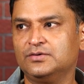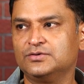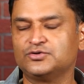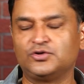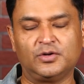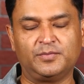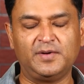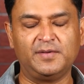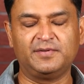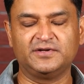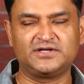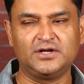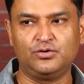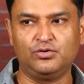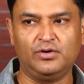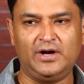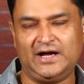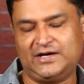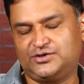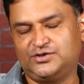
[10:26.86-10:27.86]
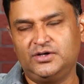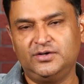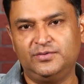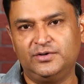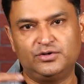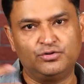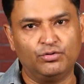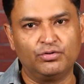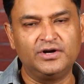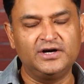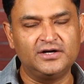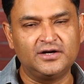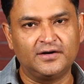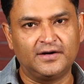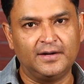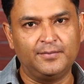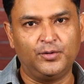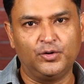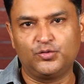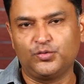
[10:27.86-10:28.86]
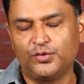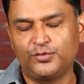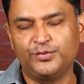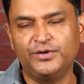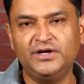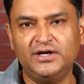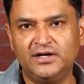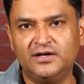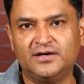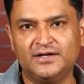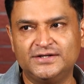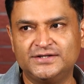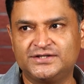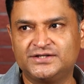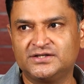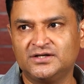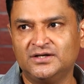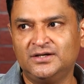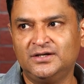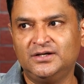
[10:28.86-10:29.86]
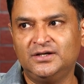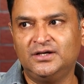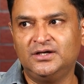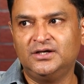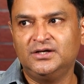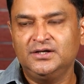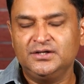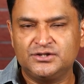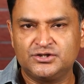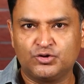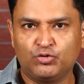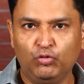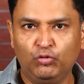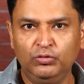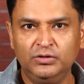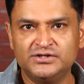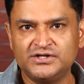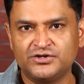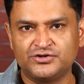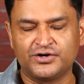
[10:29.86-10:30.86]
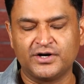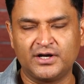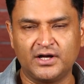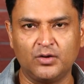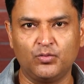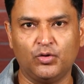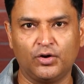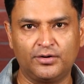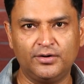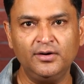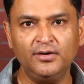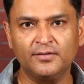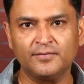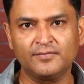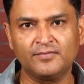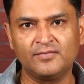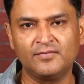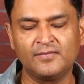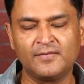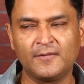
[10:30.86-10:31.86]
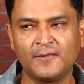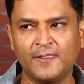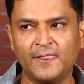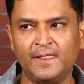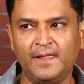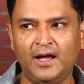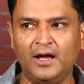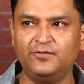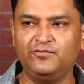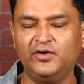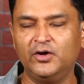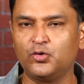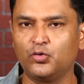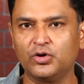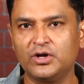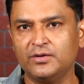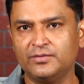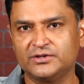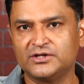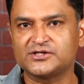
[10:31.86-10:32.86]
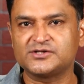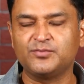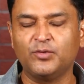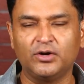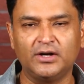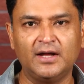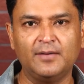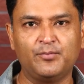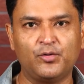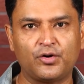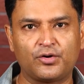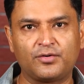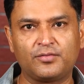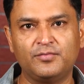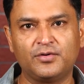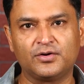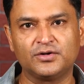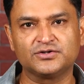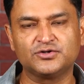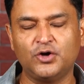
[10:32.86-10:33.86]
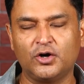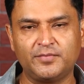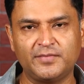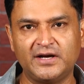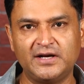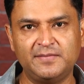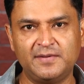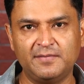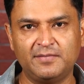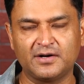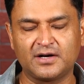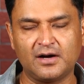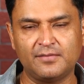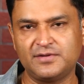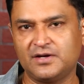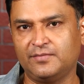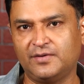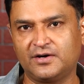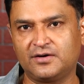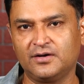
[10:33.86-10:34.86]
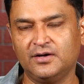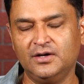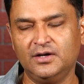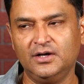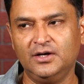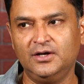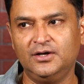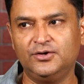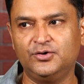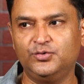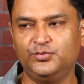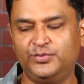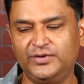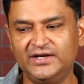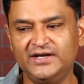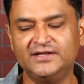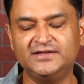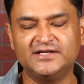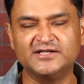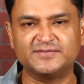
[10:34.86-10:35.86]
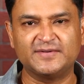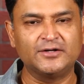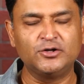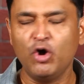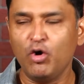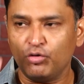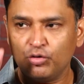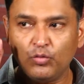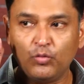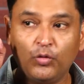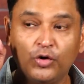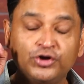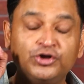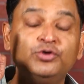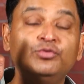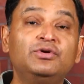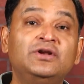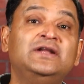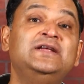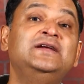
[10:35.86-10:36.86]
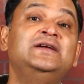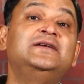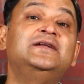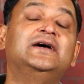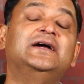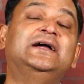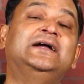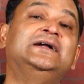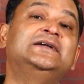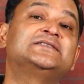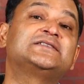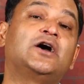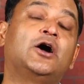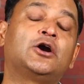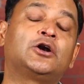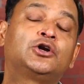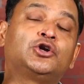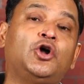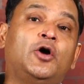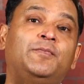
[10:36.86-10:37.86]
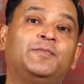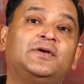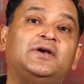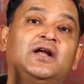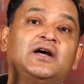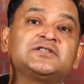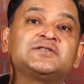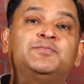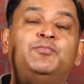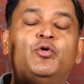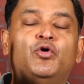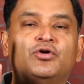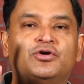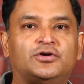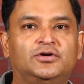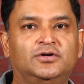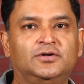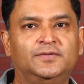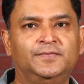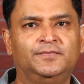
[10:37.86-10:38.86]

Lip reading: So the people say, no, actually we don't need an airport. What we need is schools and drinking water. And we are okay with a small airport because not many people come here, but we need these. No, what you need is a top-class port.